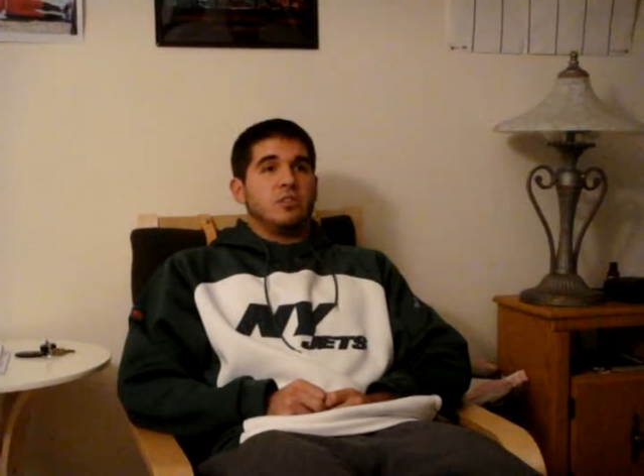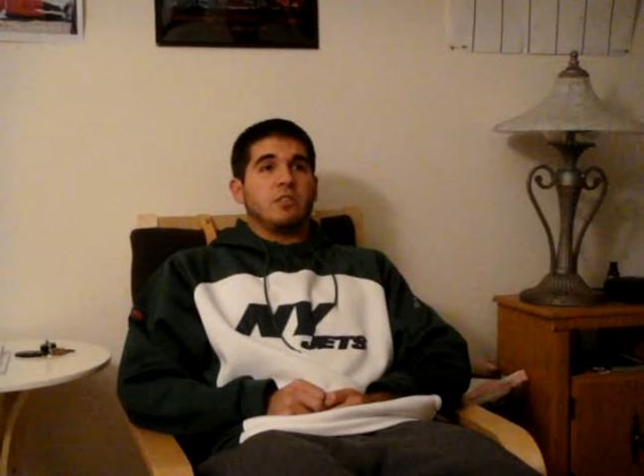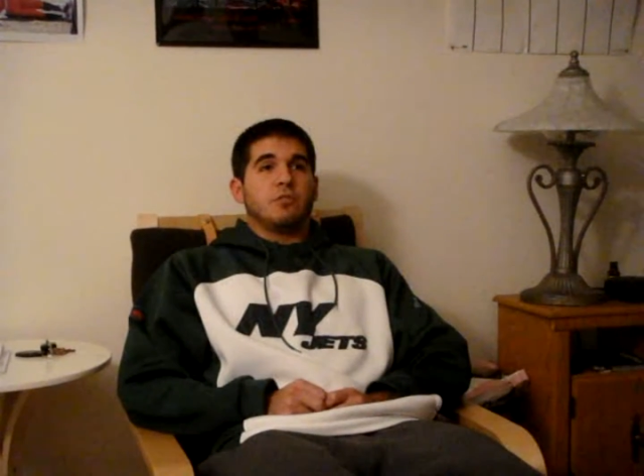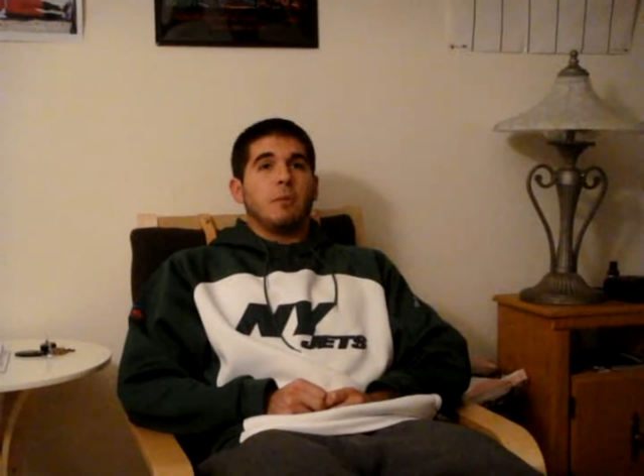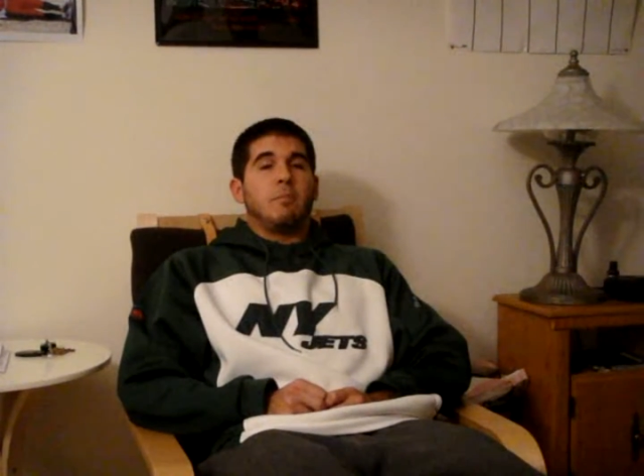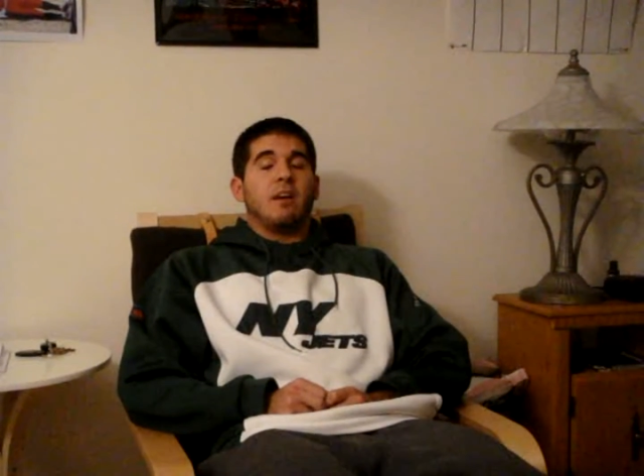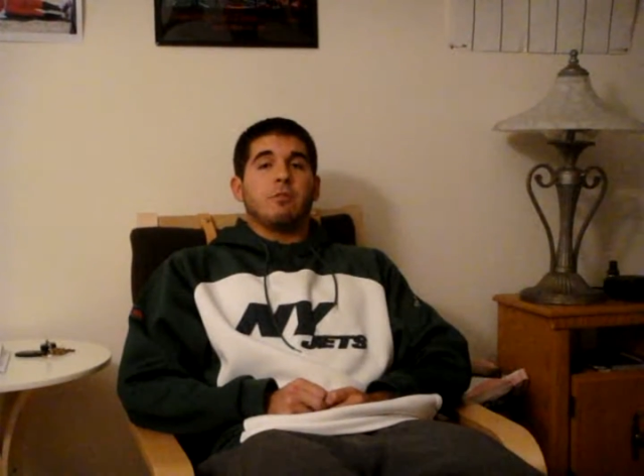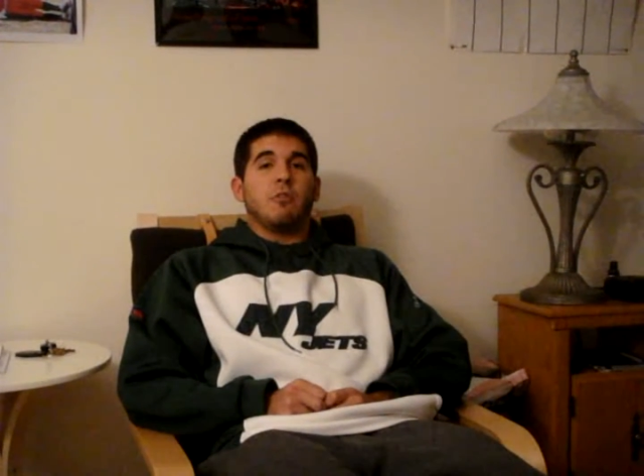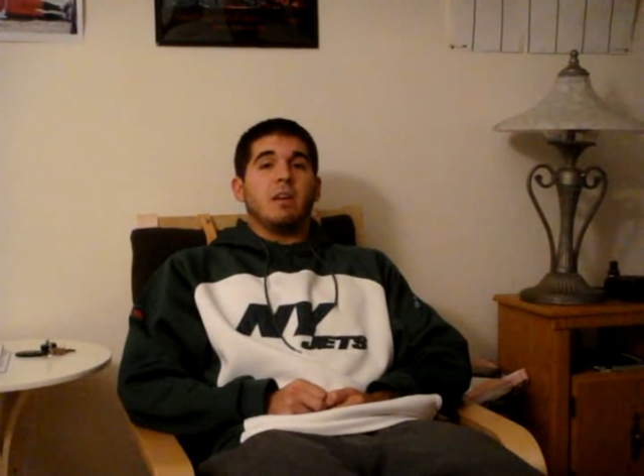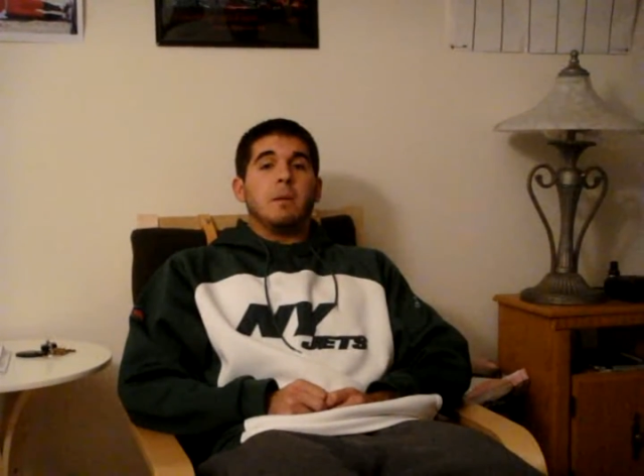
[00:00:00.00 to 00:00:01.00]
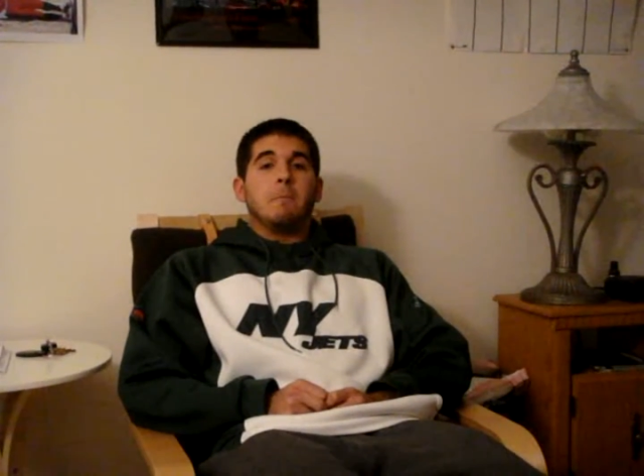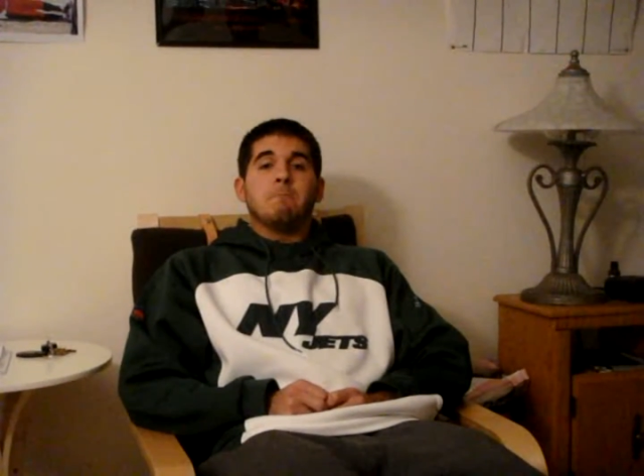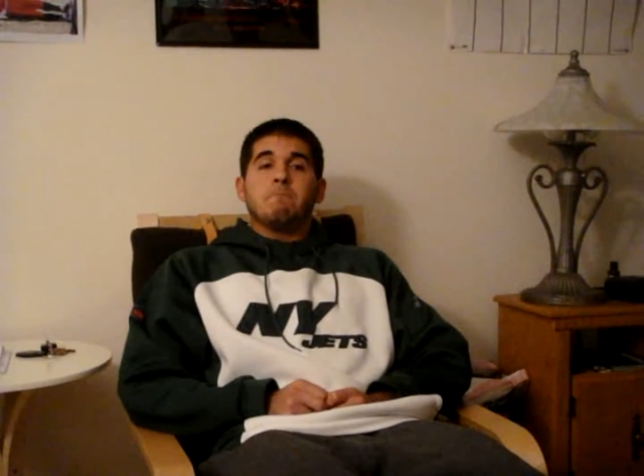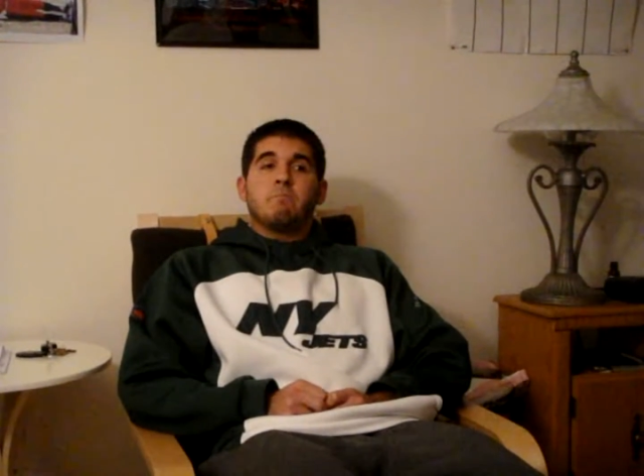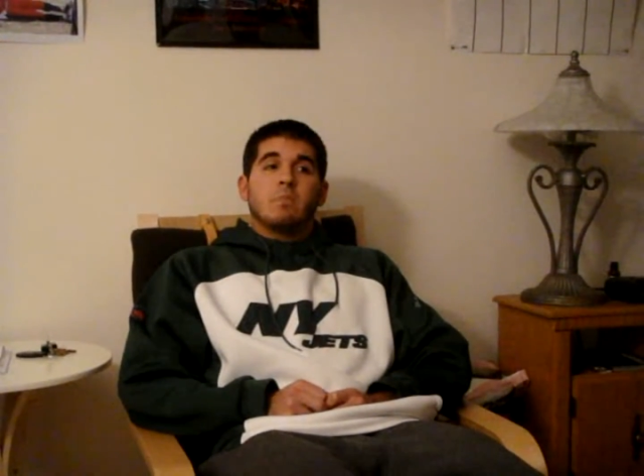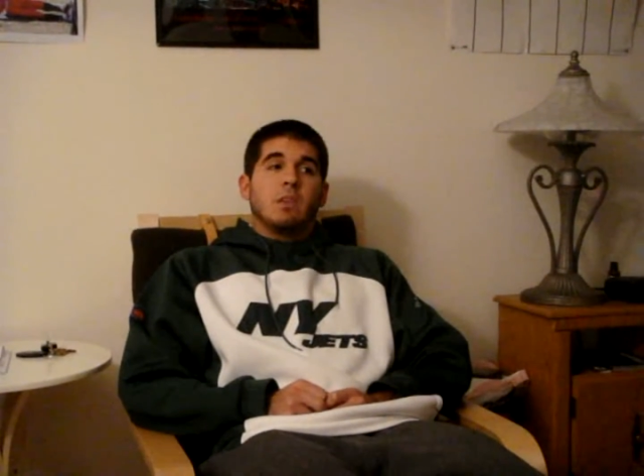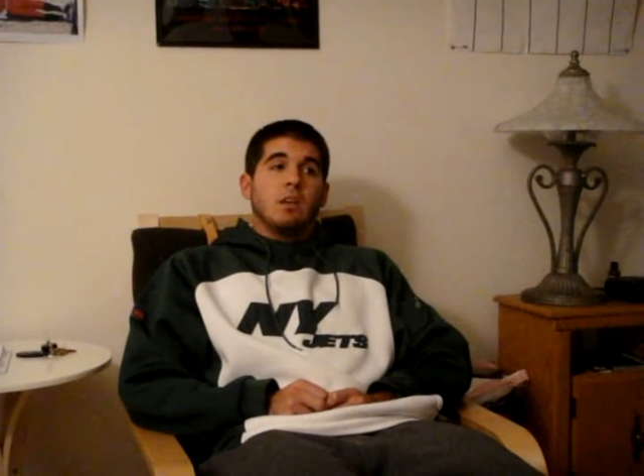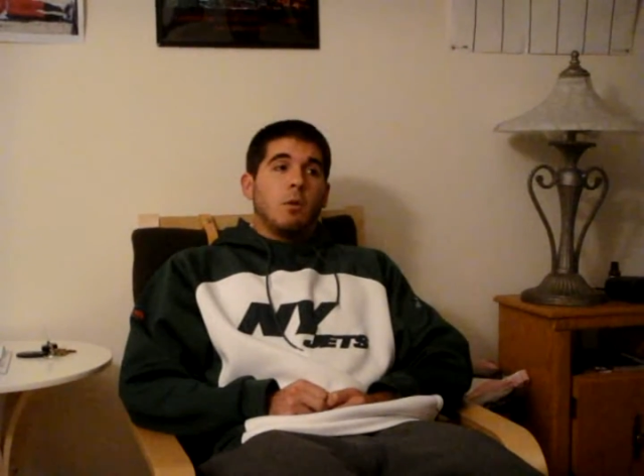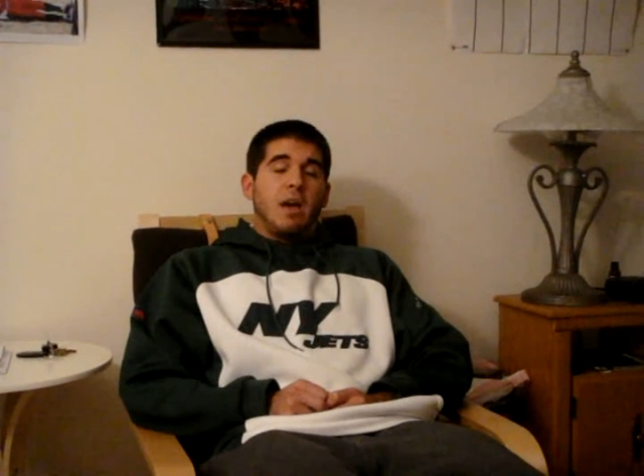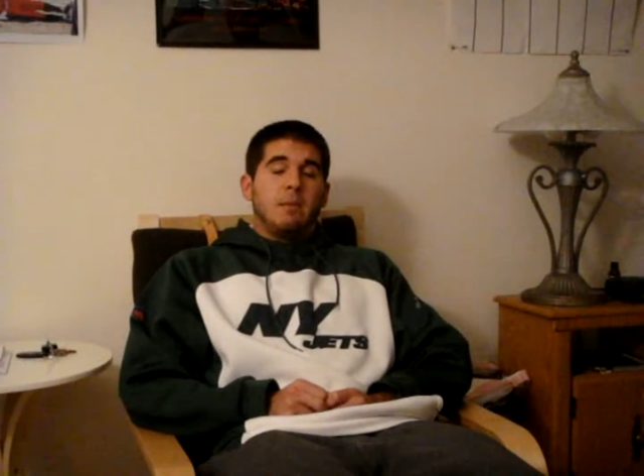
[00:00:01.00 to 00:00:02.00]
the Jets are up by 3.
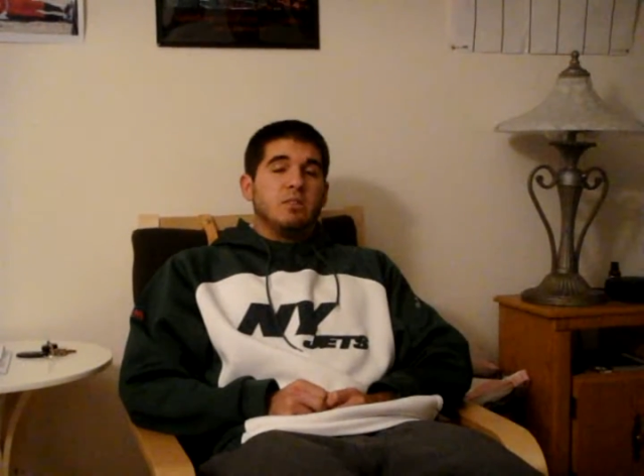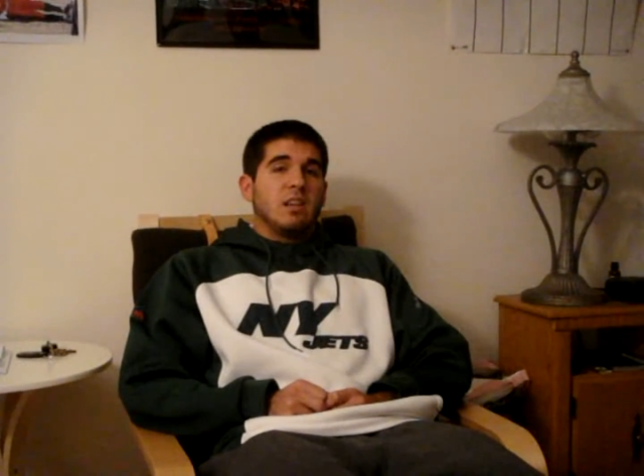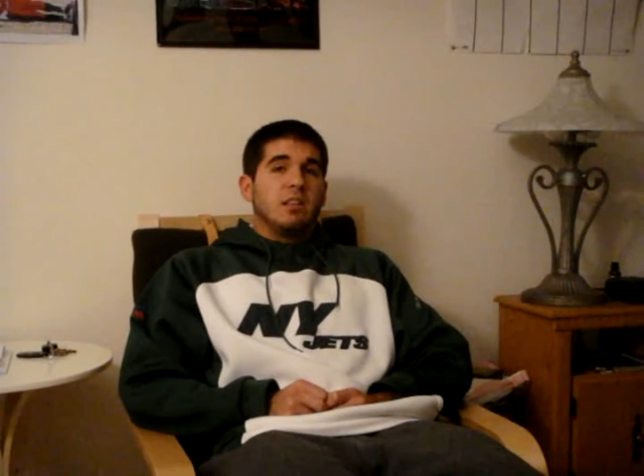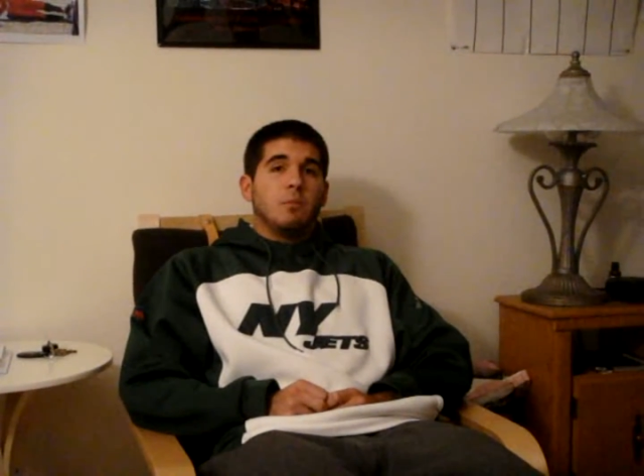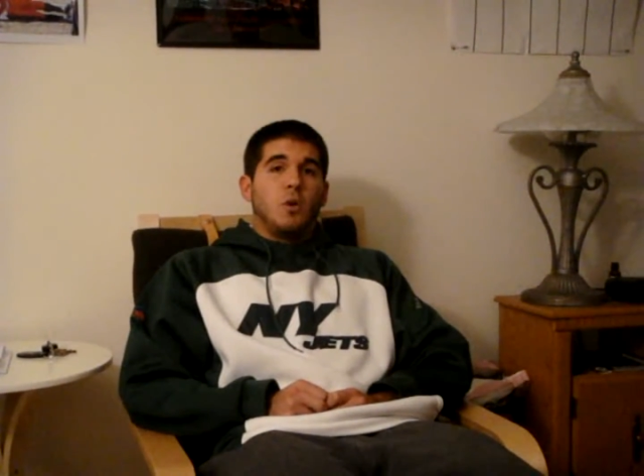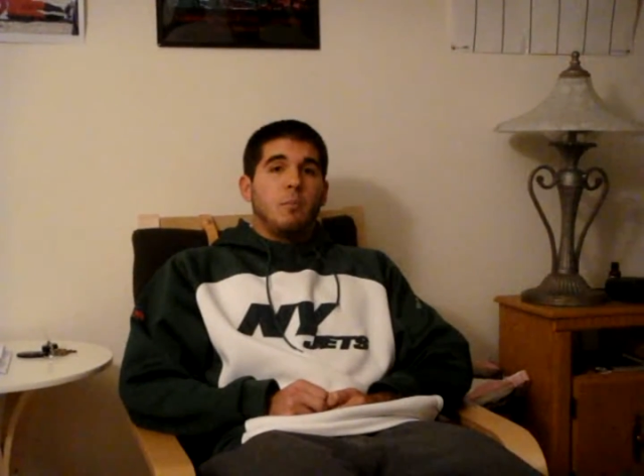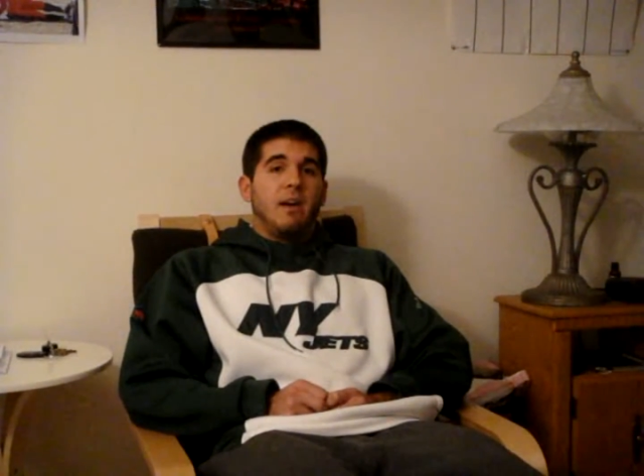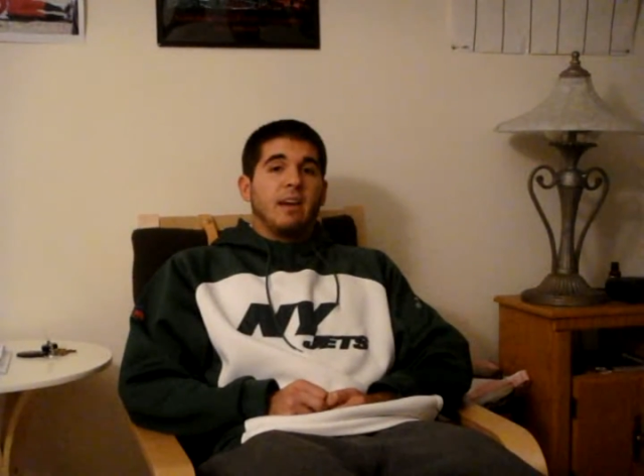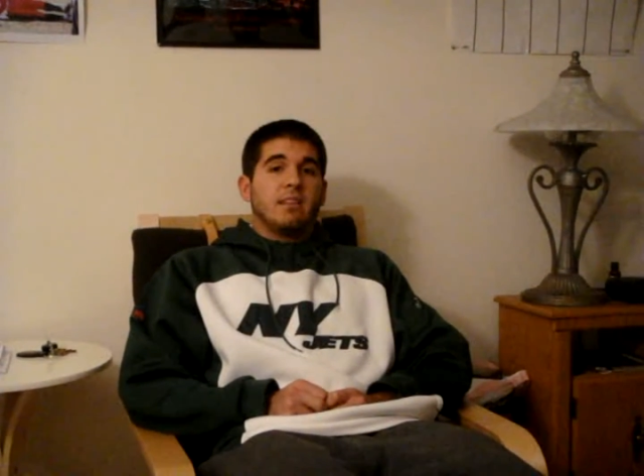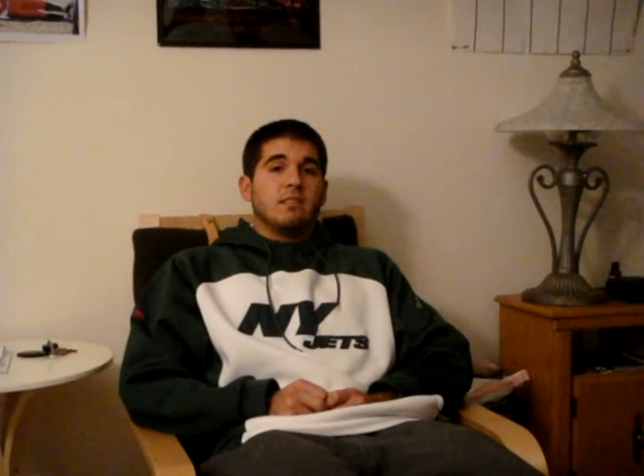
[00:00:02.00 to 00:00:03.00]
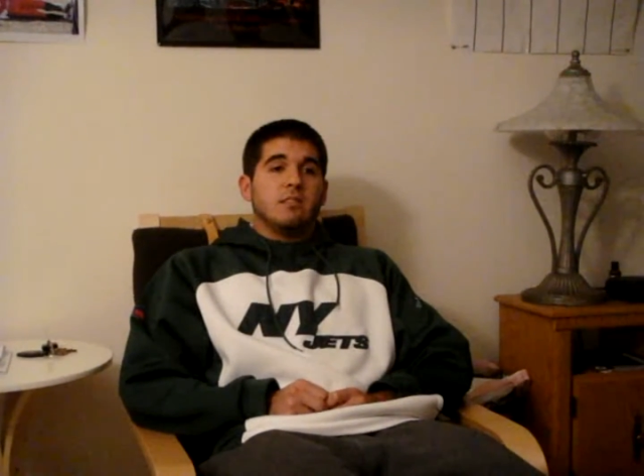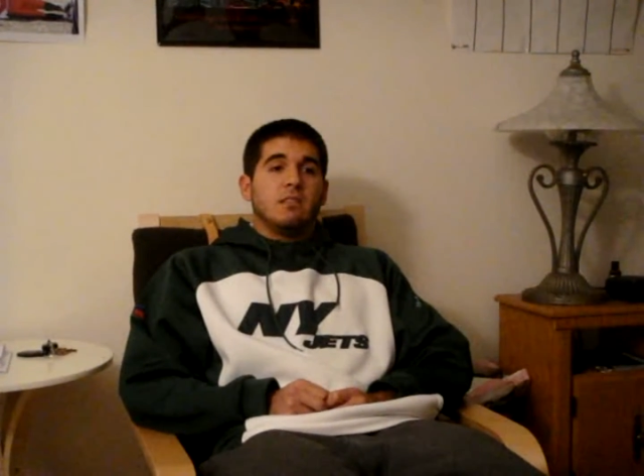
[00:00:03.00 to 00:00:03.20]
Miami's getting the ball back.